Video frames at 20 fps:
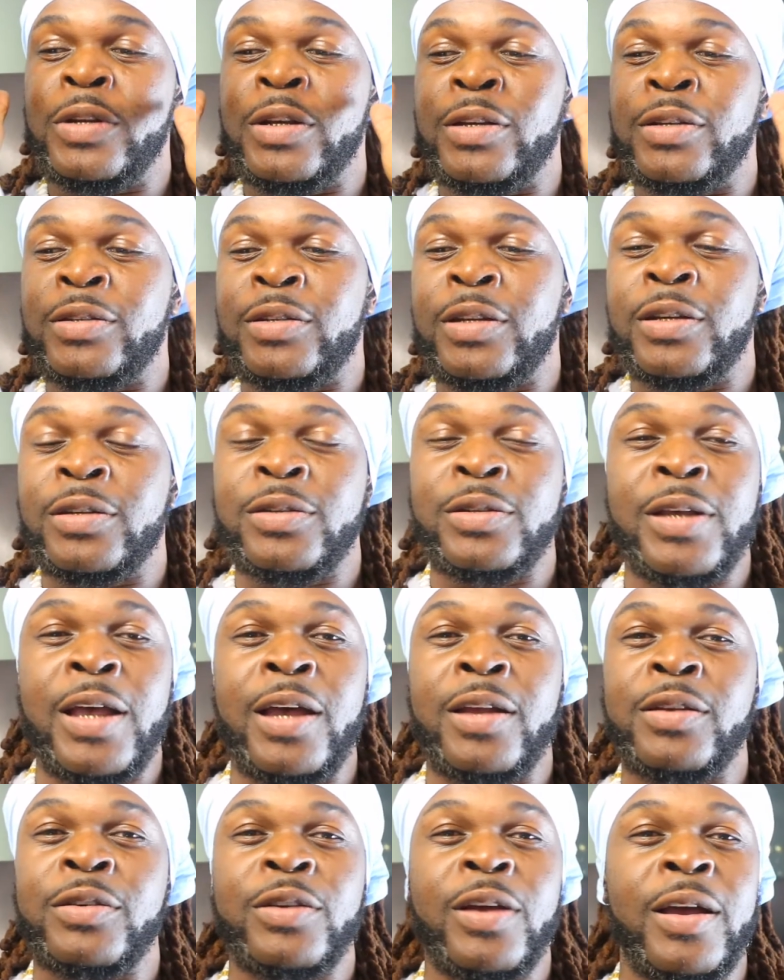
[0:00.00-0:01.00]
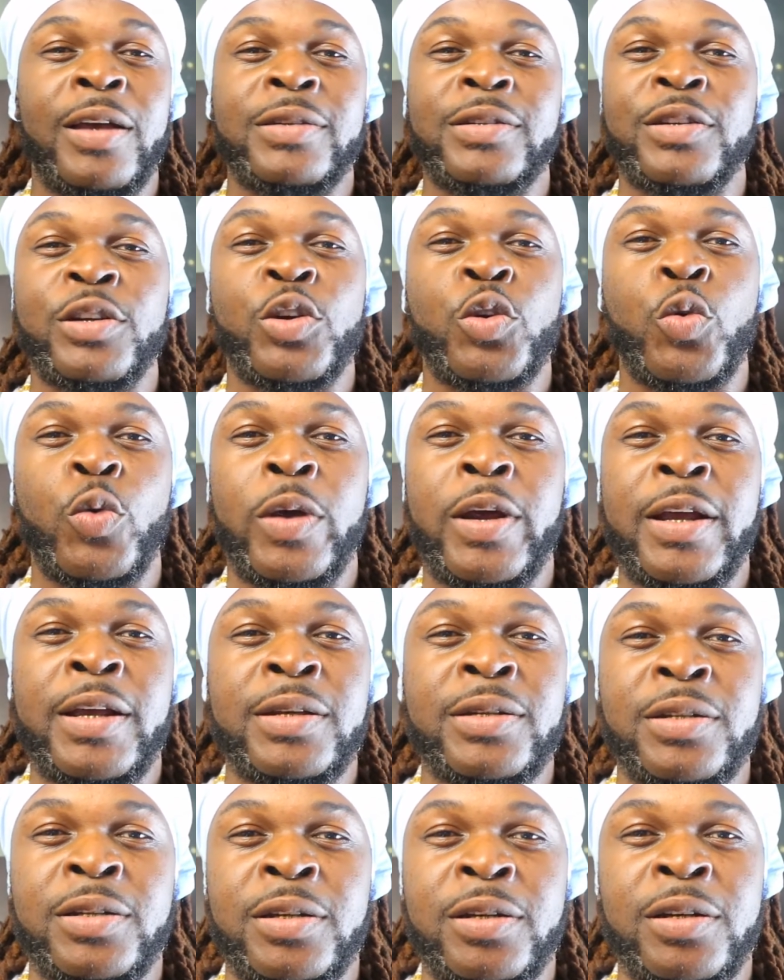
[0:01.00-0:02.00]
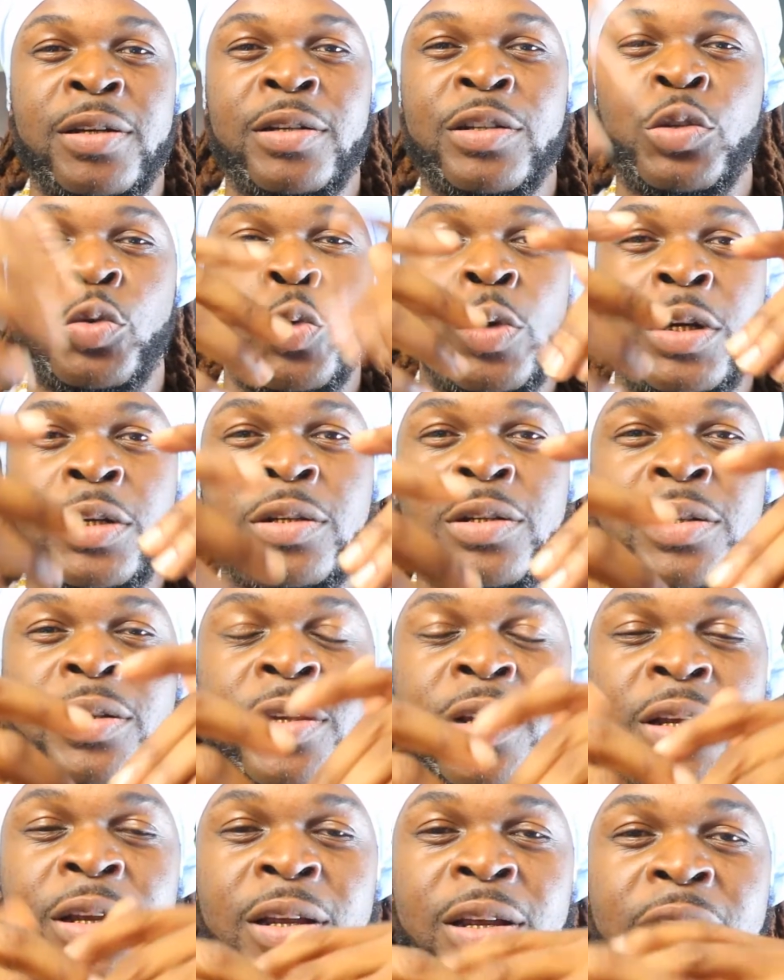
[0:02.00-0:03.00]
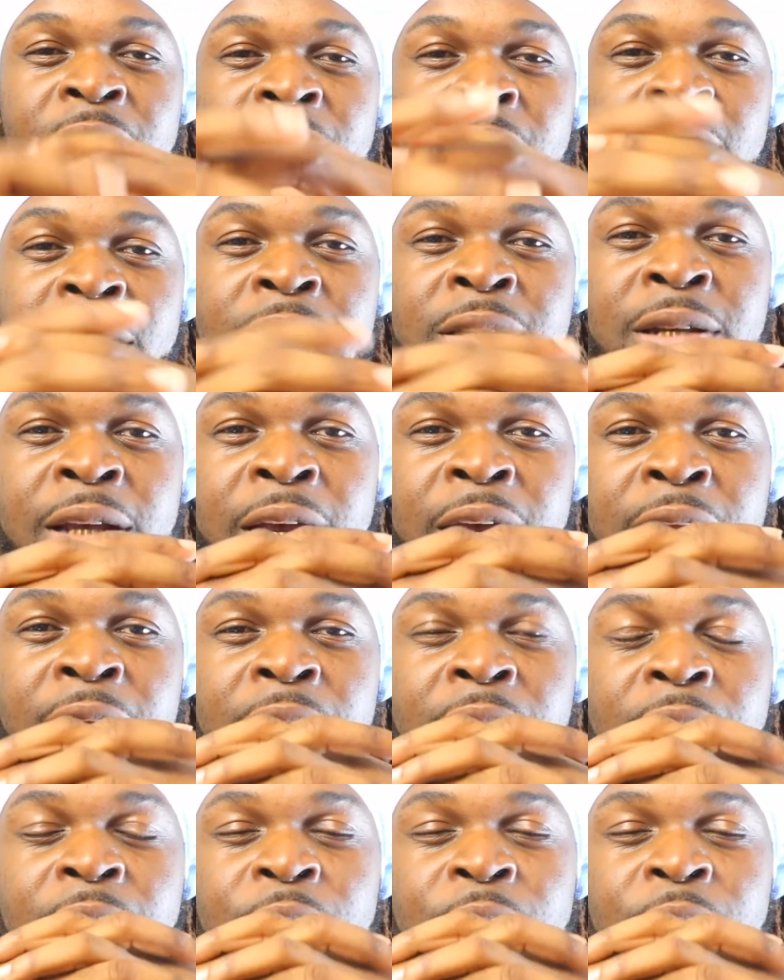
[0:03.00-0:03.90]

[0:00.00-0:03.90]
this has a crazier twist than